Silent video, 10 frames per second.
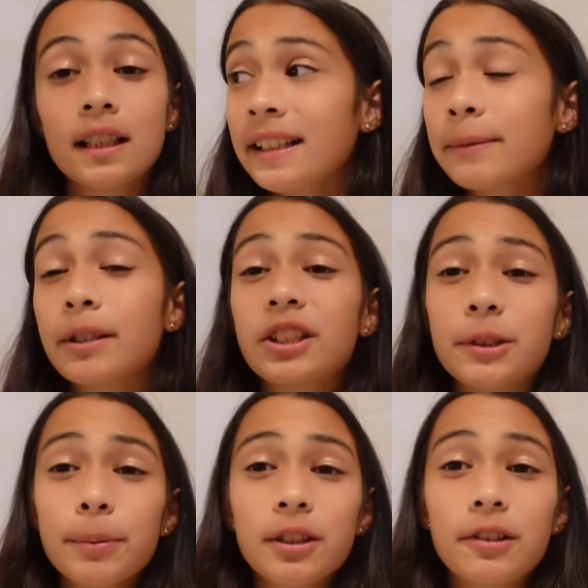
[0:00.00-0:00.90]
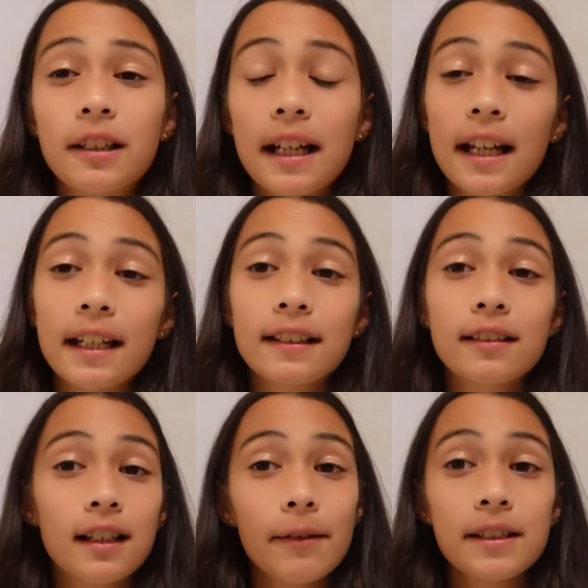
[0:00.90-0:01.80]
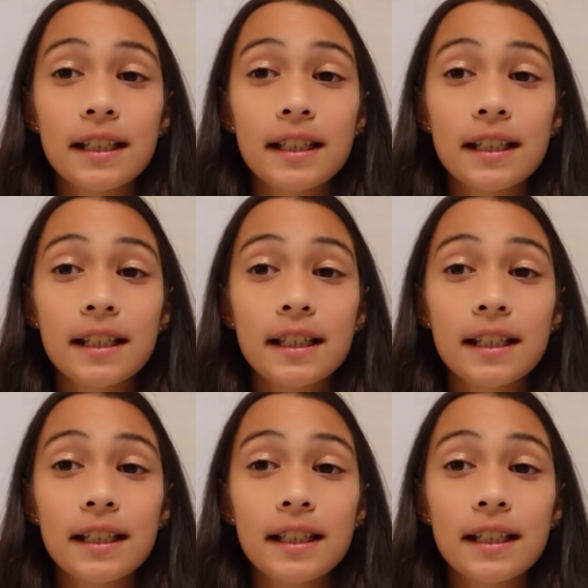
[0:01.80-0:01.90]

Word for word: Really, it's been super cold and gloves